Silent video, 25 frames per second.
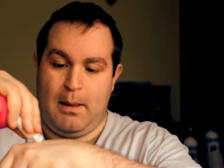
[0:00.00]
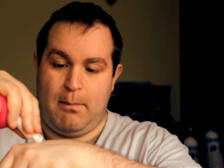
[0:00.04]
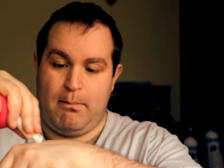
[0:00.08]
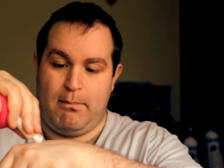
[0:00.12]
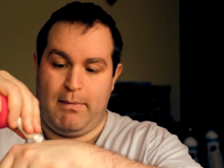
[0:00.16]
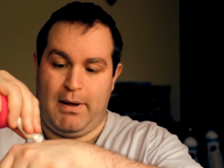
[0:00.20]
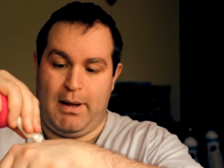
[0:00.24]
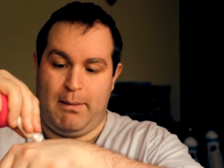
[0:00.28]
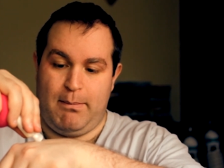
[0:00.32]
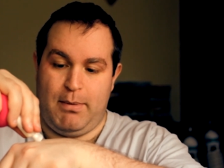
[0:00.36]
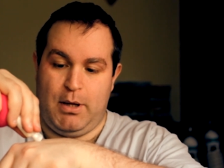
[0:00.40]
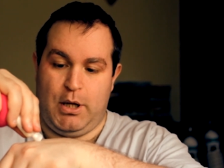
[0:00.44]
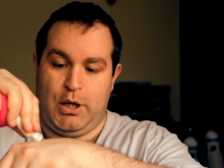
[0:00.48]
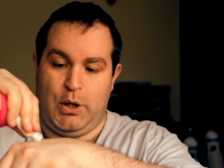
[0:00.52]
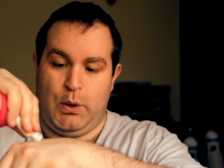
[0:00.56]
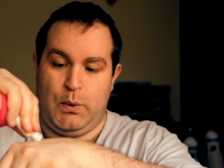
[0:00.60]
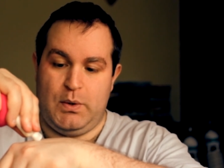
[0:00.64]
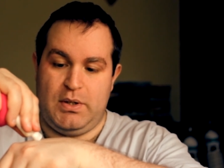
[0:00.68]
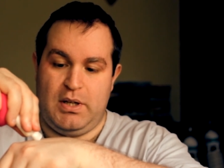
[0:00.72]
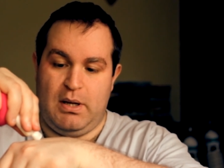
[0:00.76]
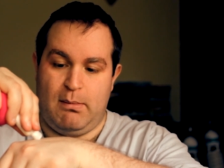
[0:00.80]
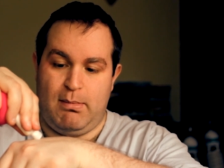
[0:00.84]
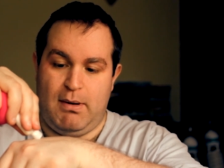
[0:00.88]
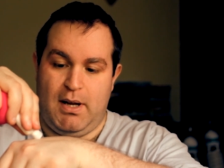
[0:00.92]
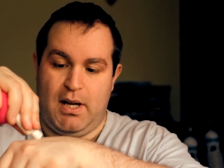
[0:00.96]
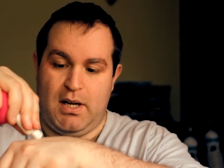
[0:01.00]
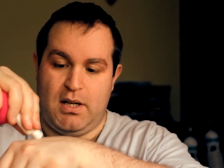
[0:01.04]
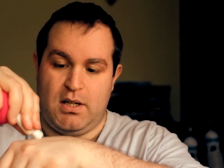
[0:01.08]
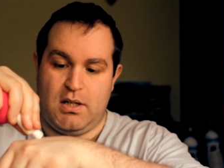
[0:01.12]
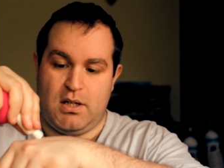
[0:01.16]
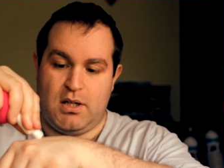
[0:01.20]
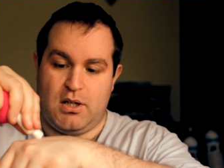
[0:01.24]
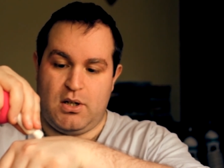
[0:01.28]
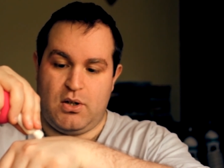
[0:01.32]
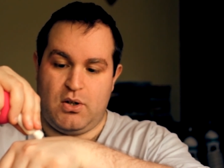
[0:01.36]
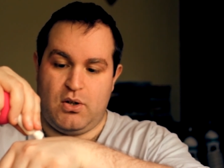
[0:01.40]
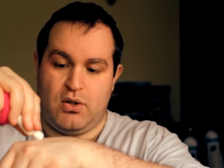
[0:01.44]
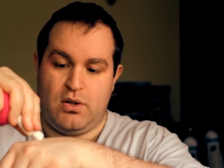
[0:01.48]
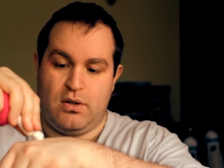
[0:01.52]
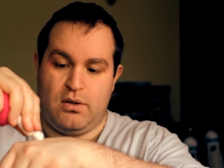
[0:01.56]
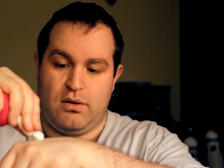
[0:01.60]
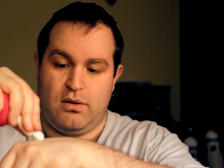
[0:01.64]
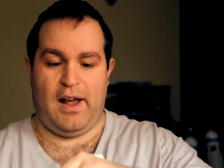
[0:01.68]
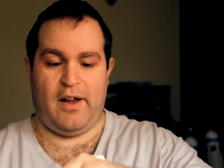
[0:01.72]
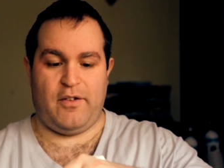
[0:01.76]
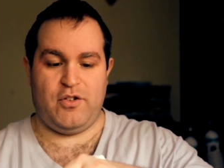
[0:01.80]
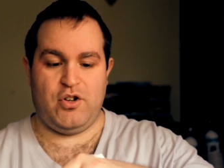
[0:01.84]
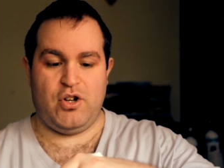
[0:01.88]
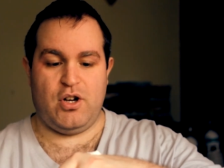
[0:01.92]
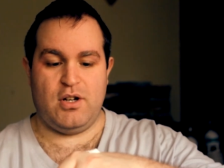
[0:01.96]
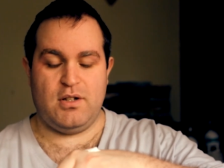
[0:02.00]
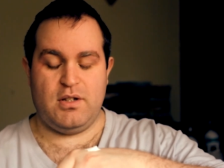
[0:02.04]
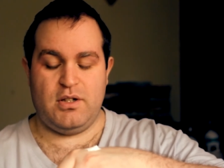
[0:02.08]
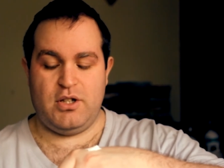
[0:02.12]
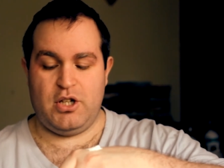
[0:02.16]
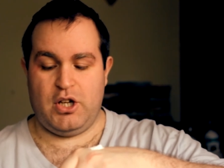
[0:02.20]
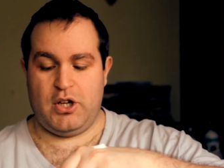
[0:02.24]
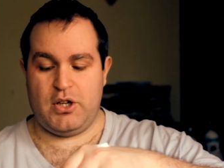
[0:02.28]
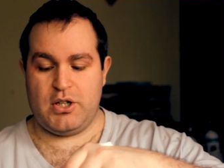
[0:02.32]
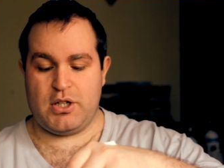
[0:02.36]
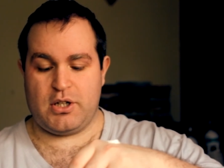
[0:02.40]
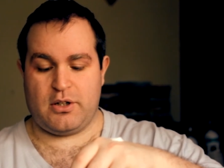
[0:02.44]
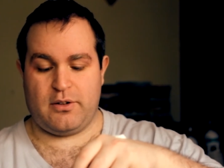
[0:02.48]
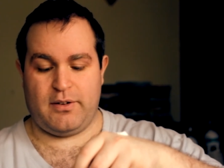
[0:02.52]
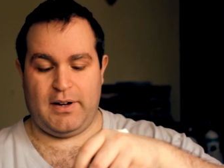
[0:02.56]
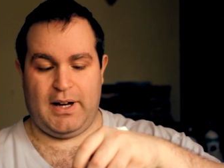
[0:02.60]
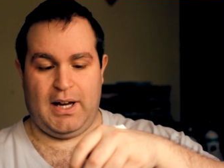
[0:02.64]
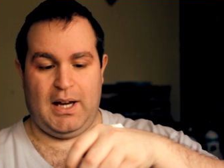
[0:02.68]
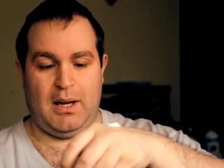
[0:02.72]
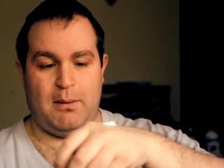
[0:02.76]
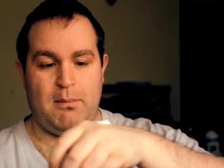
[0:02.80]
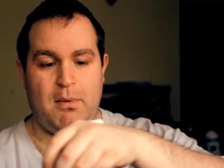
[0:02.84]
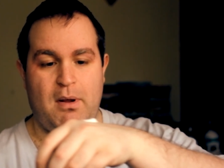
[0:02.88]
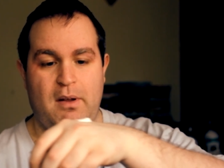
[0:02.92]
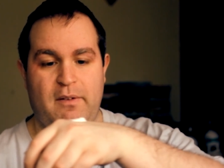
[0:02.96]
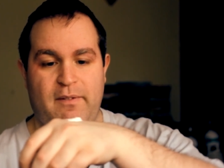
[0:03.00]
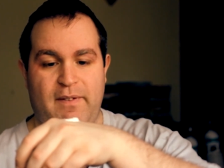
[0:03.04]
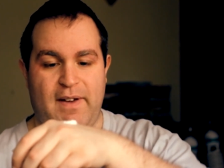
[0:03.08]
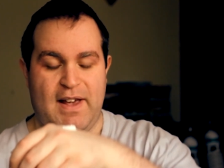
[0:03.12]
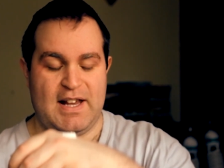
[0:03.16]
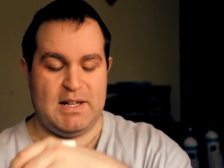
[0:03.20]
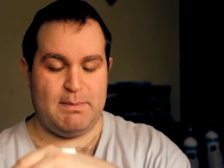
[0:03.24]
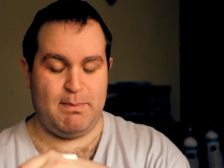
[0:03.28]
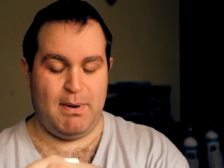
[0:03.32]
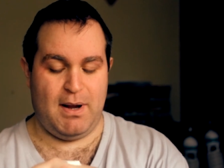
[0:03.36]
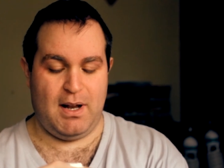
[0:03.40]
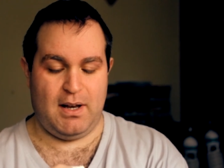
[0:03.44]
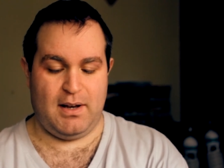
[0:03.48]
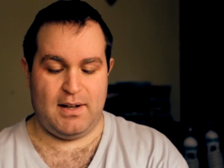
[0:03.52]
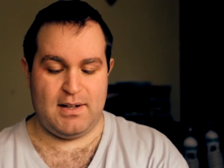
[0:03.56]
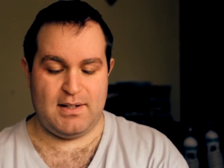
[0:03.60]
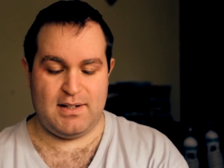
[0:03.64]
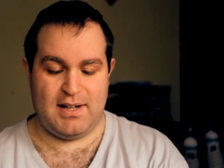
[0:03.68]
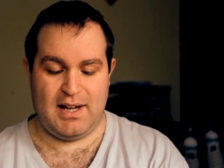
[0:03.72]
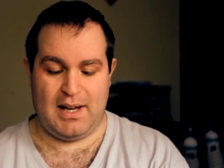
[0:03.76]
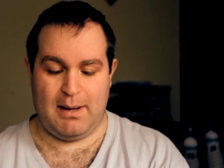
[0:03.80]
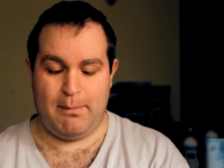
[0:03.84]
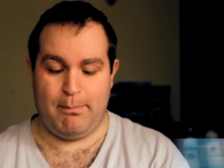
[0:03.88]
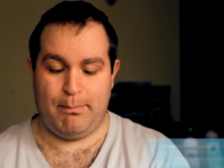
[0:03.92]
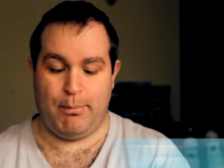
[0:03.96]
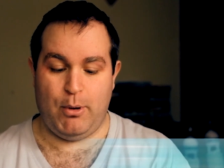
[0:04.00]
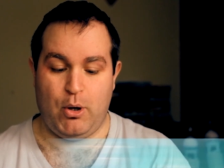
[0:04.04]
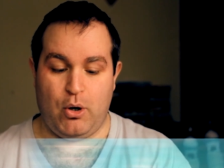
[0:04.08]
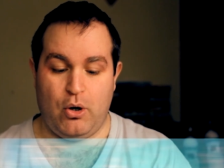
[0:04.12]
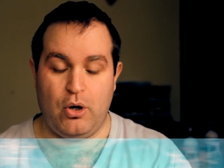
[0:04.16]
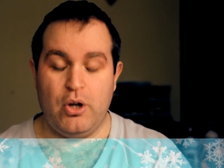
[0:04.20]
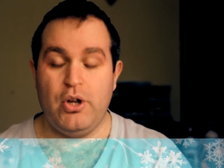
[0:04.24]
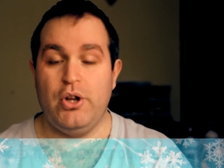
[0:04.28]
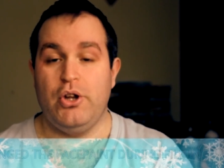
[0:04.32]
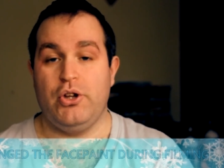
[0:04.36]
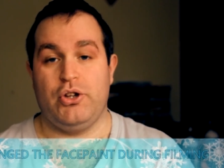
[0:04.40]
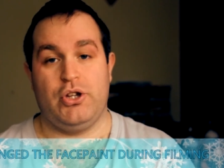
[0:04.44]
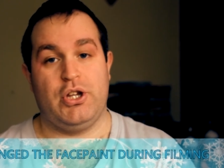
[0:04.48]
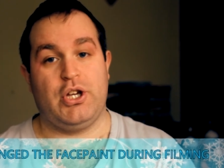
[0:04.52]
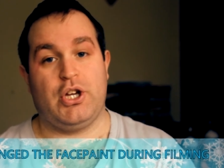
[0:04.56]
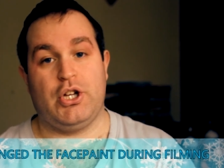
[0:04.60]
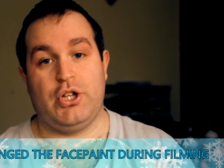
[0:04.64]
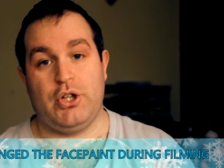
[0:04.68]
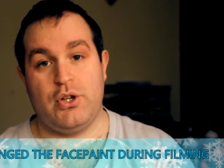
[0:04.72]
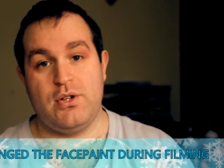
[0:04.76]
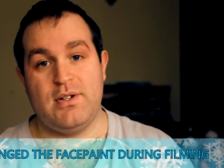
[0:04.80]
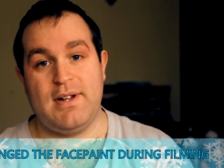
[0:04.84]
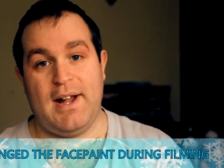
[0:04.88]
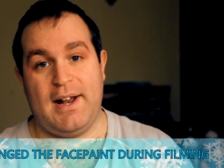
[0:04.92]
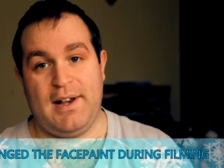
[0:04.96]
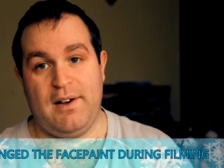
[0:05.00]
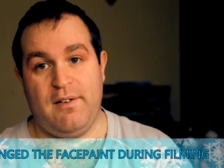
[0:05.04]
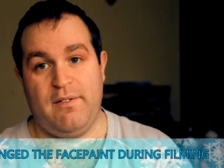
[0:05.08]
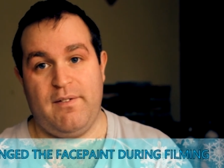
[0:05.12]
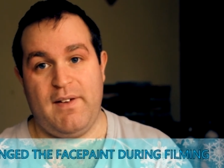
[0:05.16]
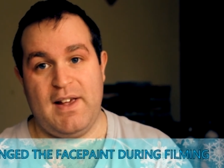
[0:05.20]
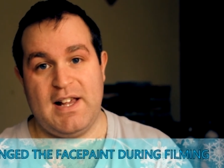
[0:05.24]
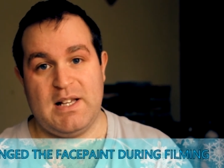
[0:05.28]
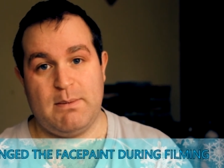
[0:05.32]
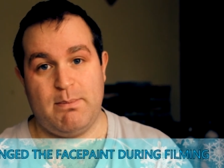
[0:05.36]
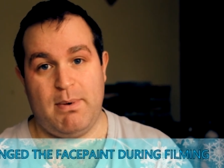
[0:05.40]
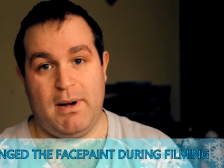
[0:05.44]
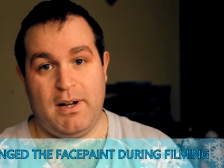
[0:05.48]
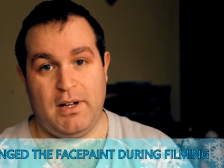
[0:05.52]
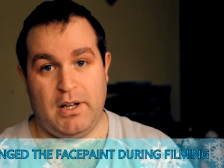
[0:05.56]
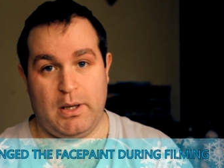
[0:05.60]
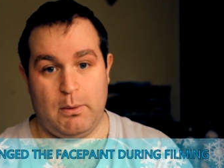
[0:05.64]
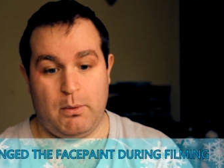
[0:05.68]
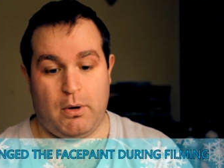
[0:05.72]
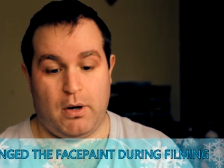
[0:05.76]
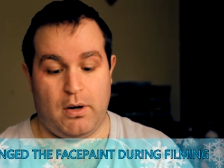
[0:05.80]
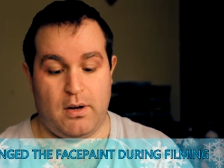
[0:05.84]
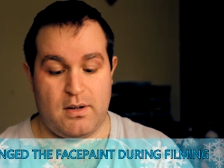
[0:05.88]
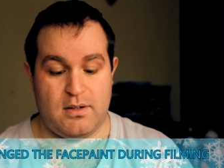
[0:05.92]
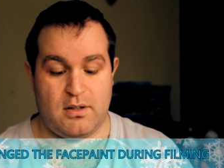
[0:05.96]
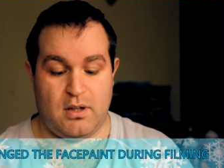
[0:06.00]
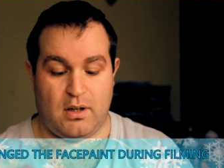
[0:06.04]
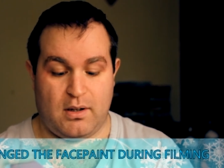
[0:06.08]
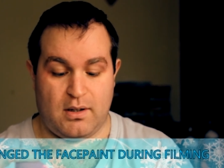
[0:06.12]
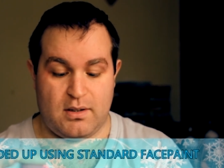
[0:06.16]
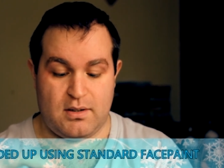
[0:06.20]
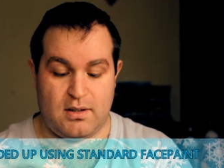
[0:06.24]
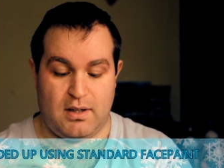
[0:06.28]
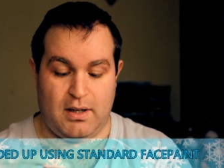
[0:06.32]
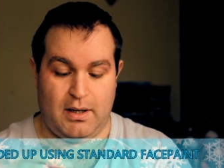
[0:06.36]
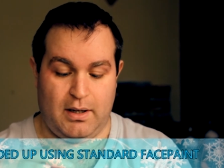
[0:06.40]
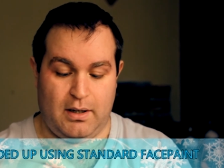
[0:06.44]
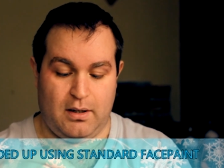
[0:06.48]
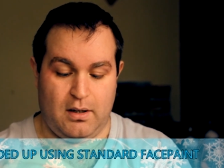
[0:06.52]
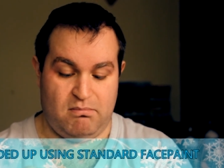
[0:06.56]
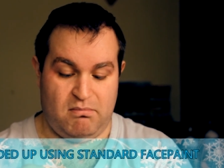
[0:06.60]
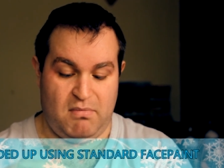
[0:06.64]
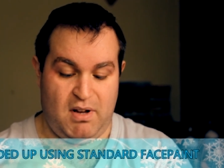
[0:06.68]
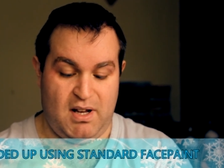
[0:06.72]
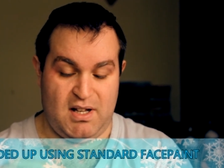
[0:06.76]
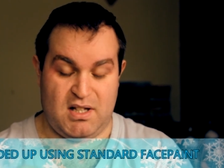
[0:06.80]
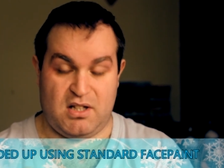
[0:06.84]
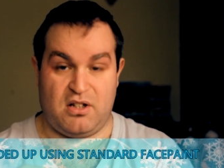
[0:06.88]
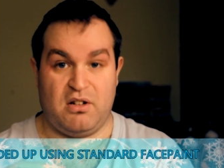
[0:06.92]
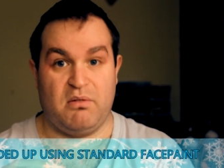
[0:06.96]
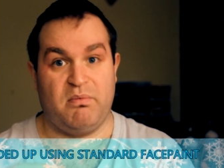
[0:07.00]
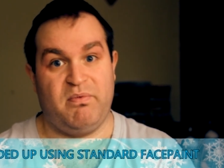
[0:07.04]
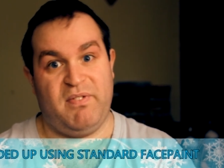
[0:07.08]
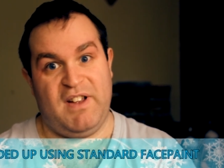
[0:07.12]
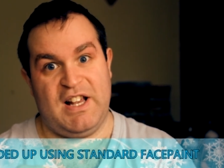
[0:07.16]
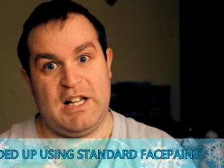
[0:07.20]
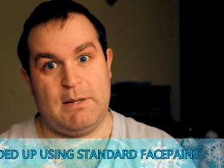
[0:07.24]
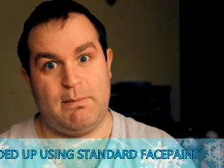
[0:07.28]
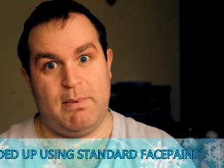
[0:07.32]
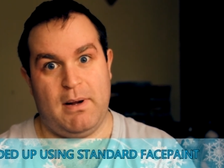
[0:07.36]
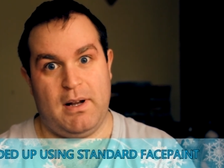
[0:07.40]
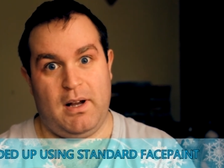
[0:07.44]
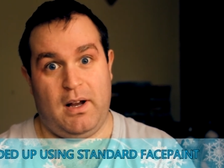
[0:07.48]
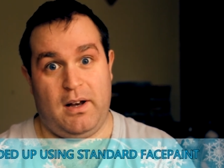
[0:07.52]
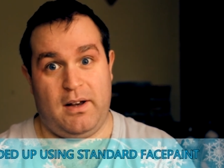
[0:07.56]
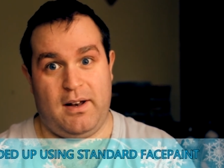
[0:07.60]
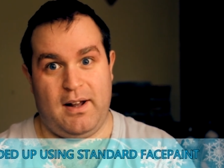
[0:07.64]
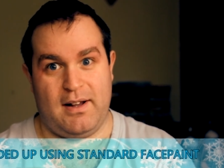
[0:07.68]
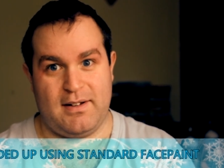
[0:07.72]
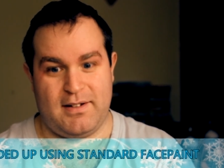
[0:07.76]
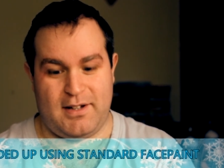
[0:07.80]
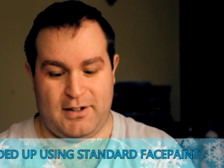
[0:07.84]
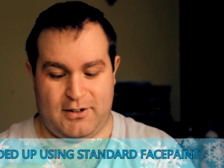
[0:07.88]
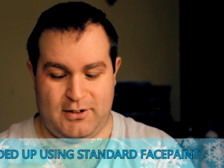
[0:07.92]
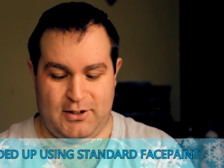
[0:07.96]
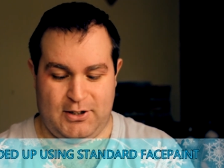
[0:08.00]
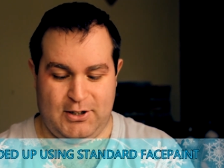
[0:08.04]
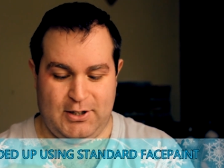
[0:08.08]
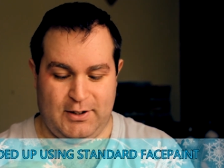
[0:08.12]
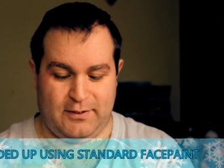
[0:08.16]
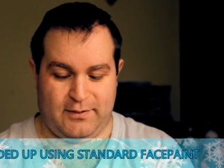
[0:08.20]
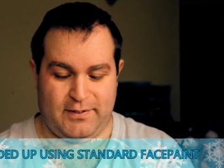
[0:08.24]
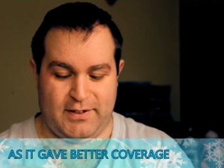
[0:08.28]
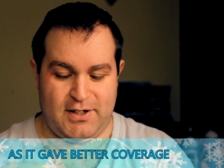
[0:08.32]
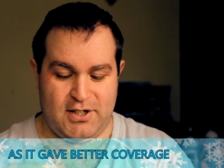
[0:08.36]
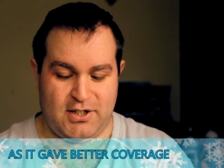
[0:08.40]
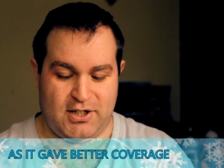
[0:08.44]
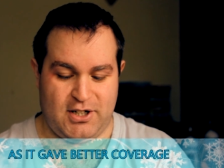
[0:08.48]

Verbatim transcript: my beauty blender. I've chosen to use cream face paint this time, but you can use any face paint you want as long as like it's good face paint and has a good coverage,